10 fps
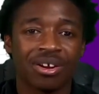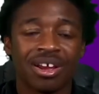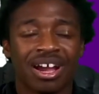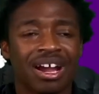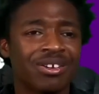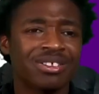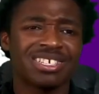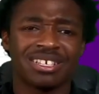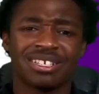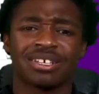I know this
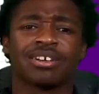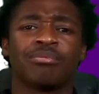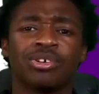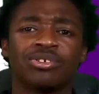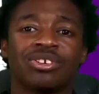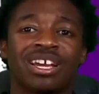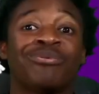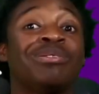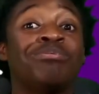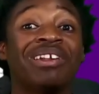sounds like a commercial, like, with
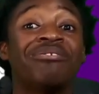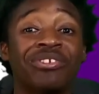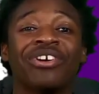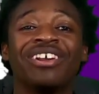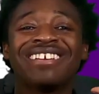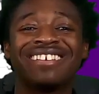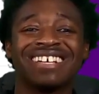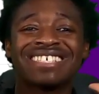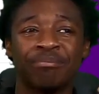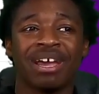Midflorida, it
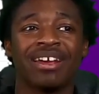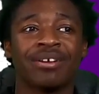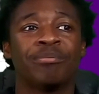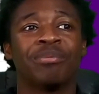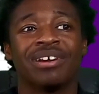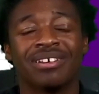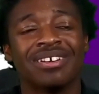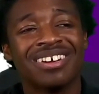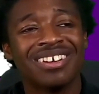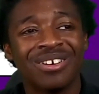doesn't matter. But
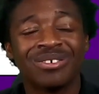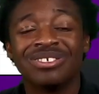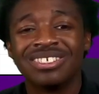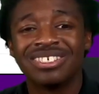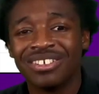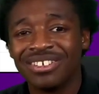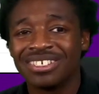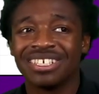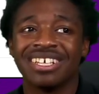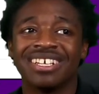no, seriously,
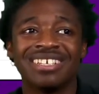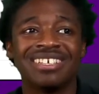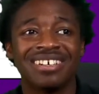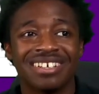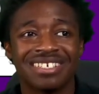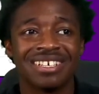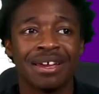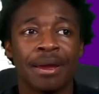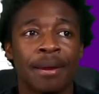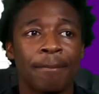it doesn't
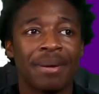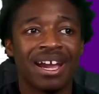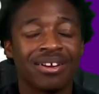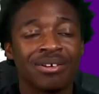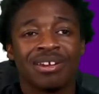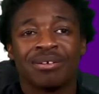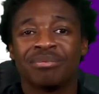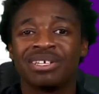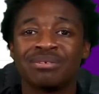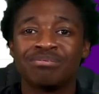matter,
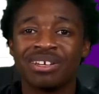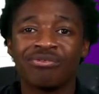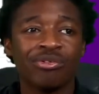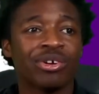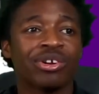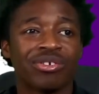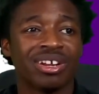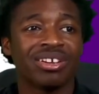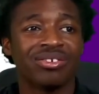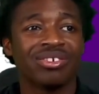because Midflorida Credit
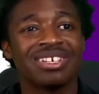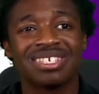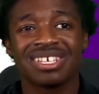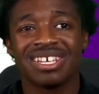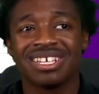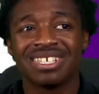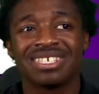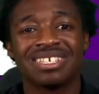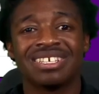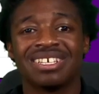Union does
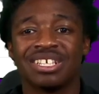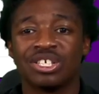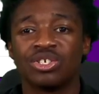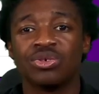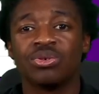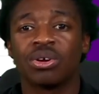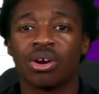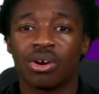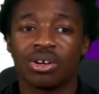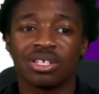instant issue
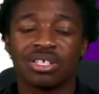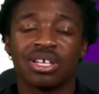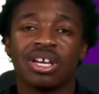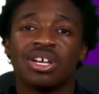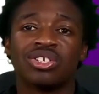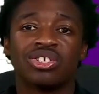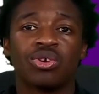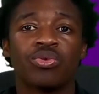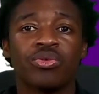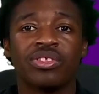cards.
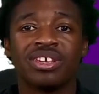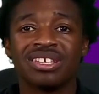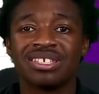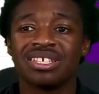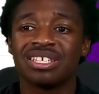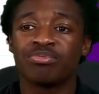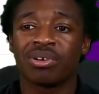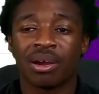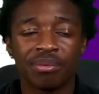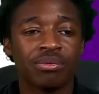So this is
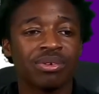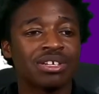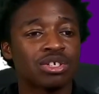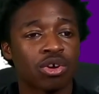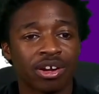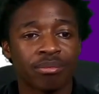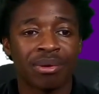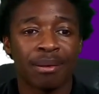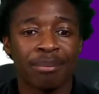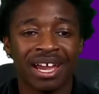probably what started my
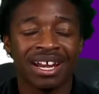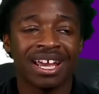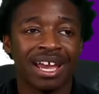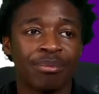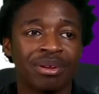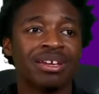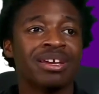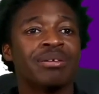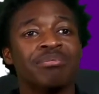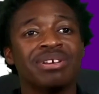bad habit,
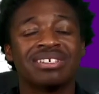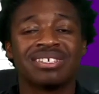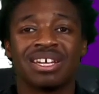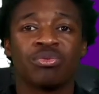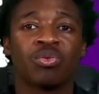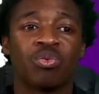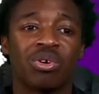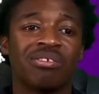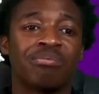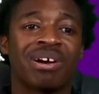because they were one of
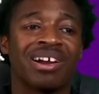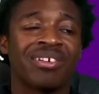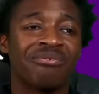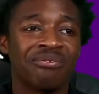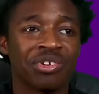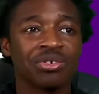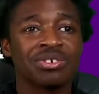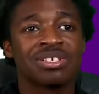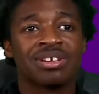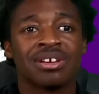my first
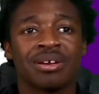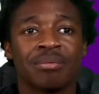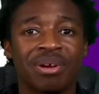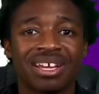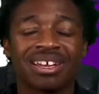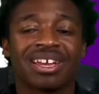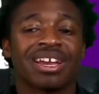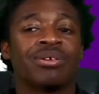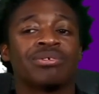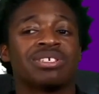bank
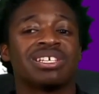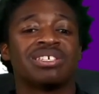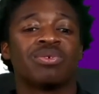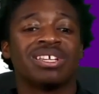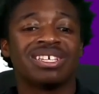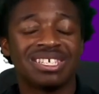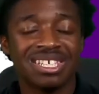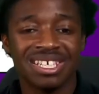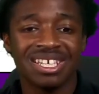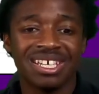accounts, as well as
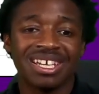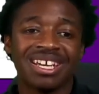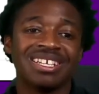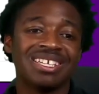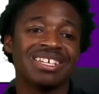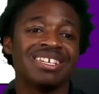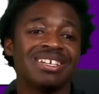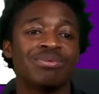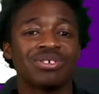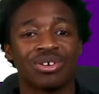TD, and TD was
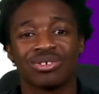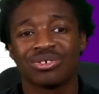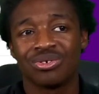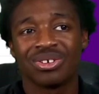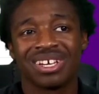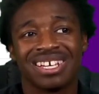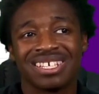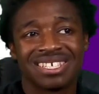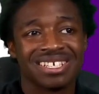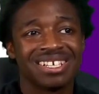also doing
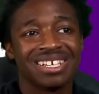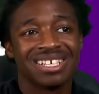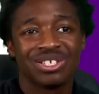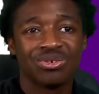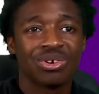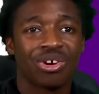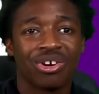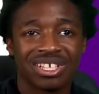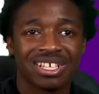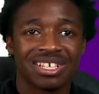instant issue cards
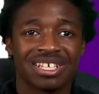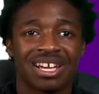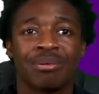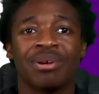at the time.